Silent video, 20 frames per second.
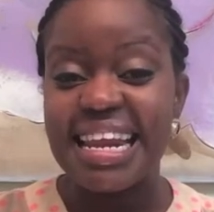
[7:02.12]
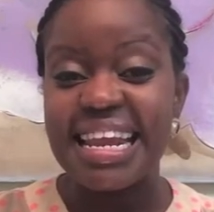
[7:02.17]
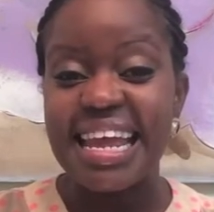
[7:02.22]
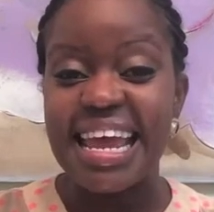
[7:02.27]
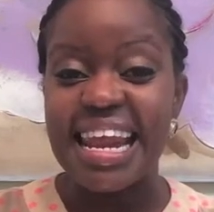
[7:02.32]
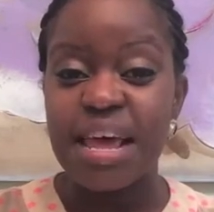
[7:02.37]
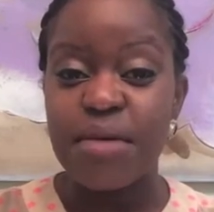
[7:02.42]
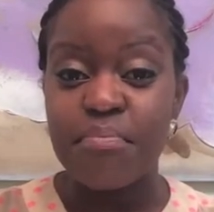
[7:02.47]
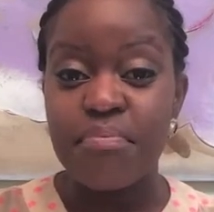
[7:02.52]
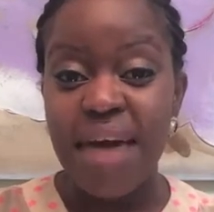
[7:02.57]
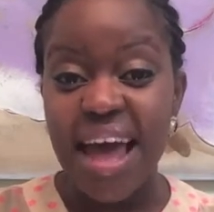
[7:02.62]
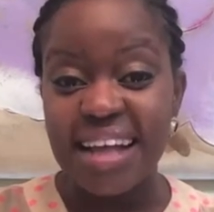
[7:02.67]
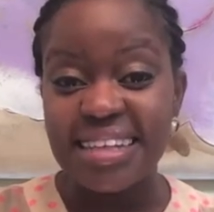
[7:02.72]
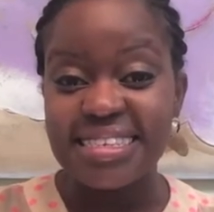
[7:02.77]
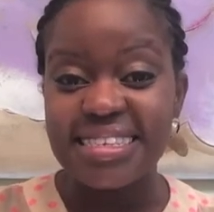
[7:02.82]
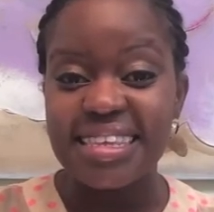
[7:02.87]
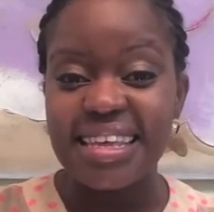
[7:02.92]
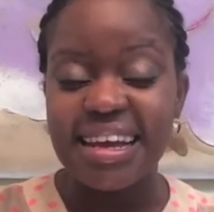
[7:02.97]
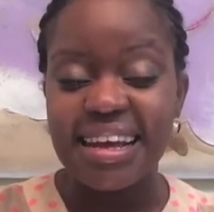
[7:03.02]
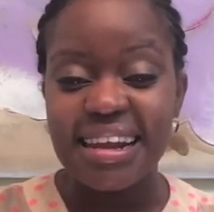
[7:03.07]
in getting
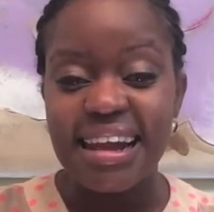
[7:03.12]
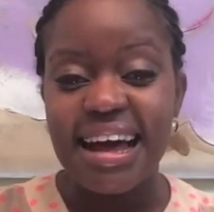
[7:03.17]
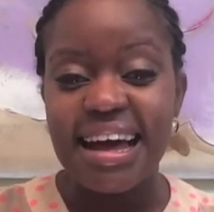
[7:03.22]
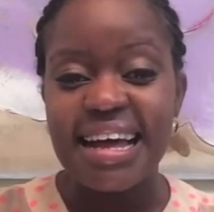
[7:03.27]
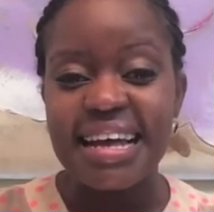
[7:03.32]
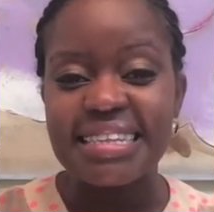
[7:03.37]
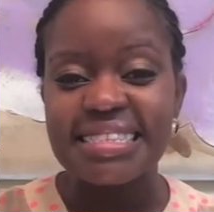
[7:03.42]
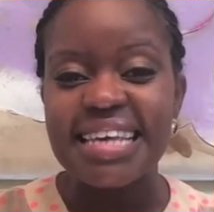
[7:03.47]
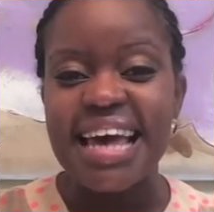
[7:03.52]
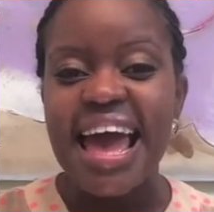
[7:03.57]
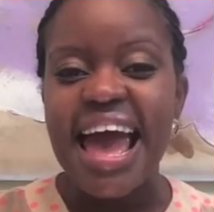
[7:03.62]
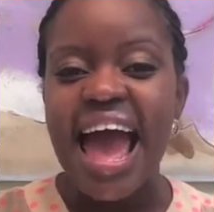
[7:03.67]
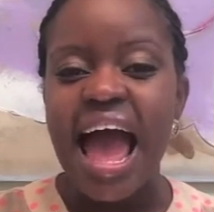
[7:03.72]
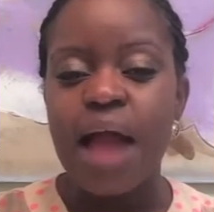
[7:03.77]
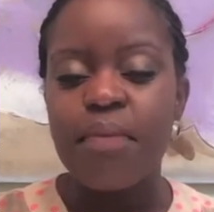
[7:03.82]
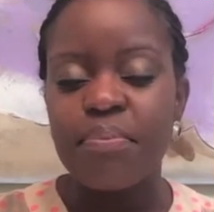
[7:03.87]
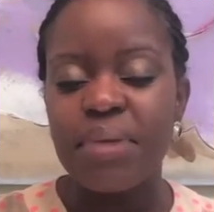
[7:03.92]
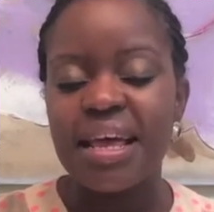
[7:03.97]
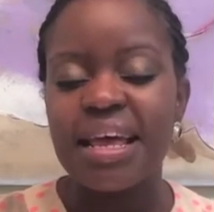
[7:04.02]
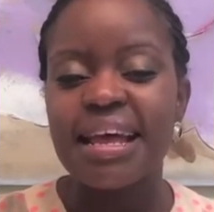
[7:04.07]
back to their clients,
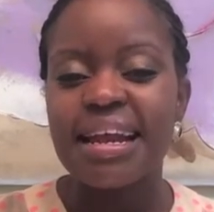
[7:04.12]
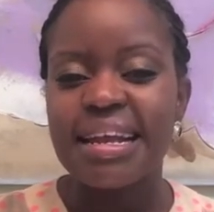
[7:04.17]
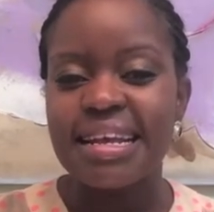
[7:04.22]
and can